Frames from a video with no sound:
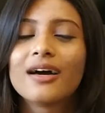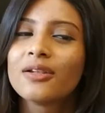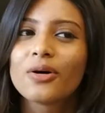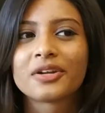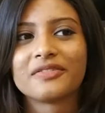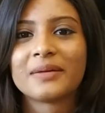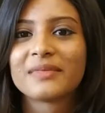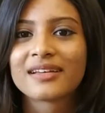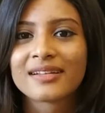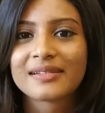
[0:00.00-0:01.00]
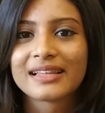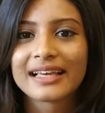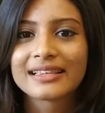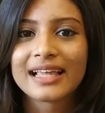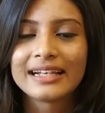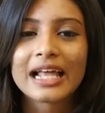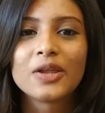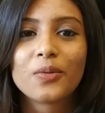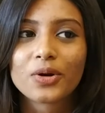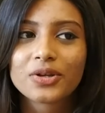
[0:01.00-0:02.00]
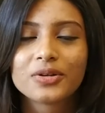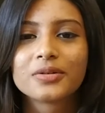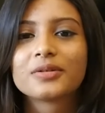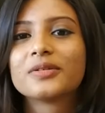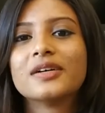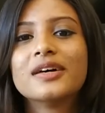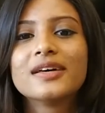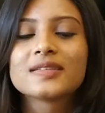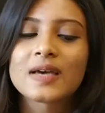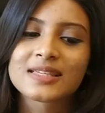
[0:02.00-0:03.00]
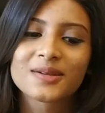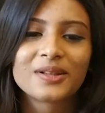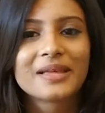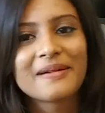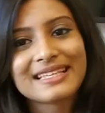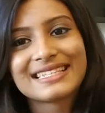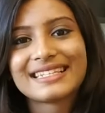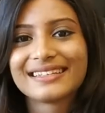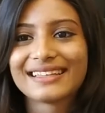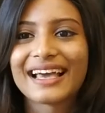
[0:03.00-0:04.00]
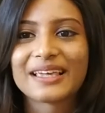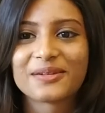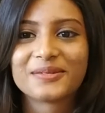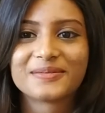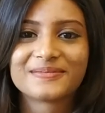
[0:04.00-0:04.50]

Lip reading: a lot of them, they'll tell you what to do. So yes, all the best. Thank you.